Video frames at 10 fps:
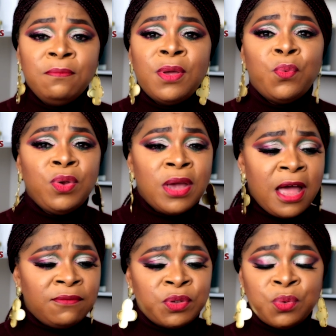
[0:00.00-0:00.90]
But when you
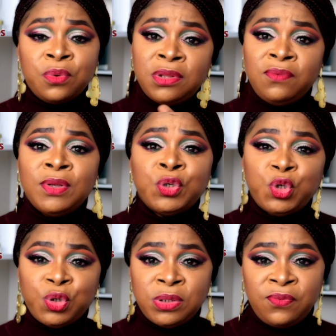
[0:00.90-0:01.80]
have two or three to
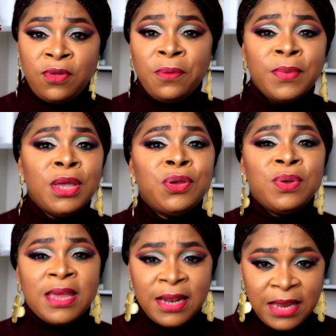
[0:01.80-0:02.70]
choose from,
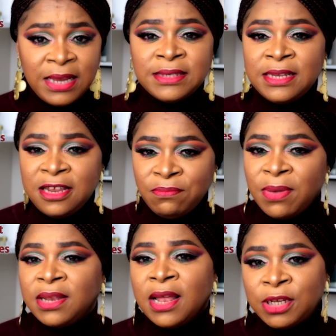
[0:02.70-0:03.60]
you can easily
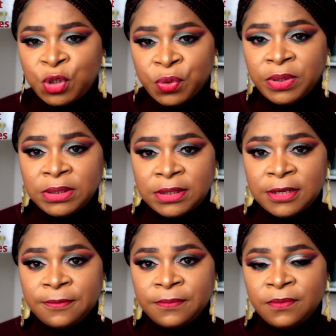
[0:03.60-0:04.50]
make that choice.
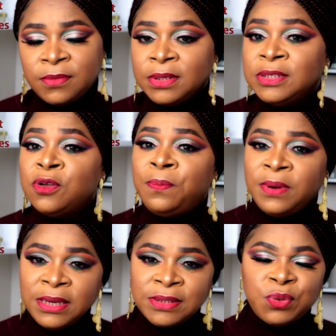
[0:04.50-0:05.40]
So
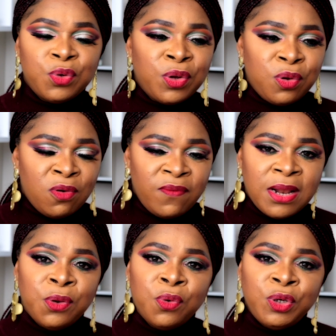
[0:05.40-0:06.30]
please do not
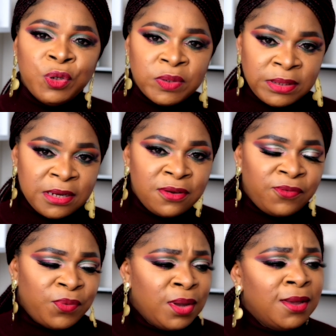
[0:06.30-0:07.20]
overload
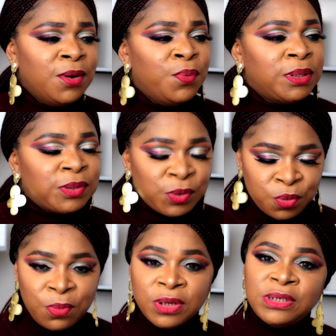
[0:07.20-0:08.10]
yourself with
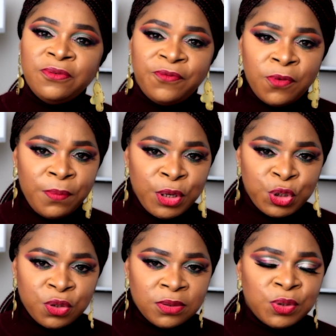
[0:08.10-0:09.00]
too much
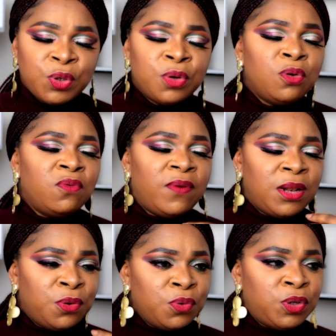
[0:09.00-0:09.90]
information. Do not
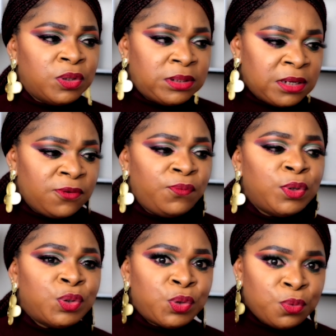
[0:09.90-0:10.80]
overload yourself
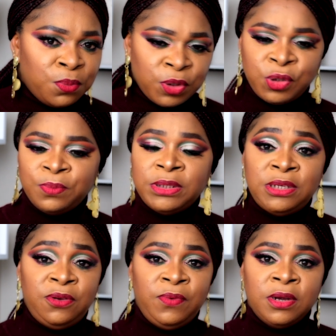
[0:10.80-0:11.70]
with too much
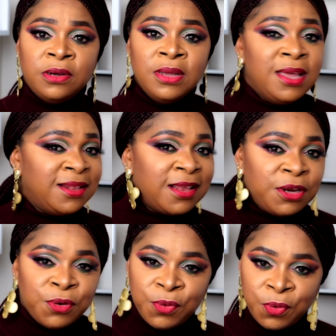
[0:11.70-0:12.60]
material that
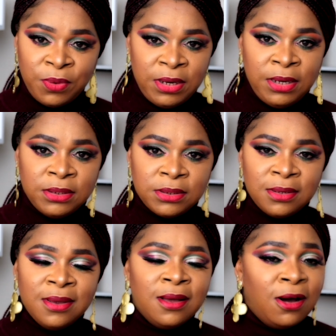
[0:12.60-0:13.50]
you don't need.
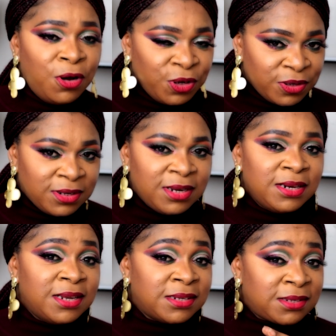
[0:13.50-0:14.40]
All you
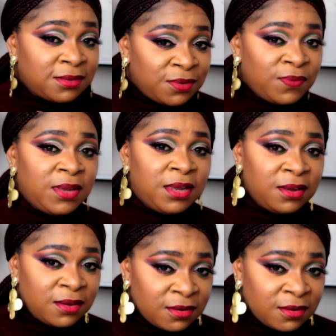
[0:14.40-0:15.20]
need is three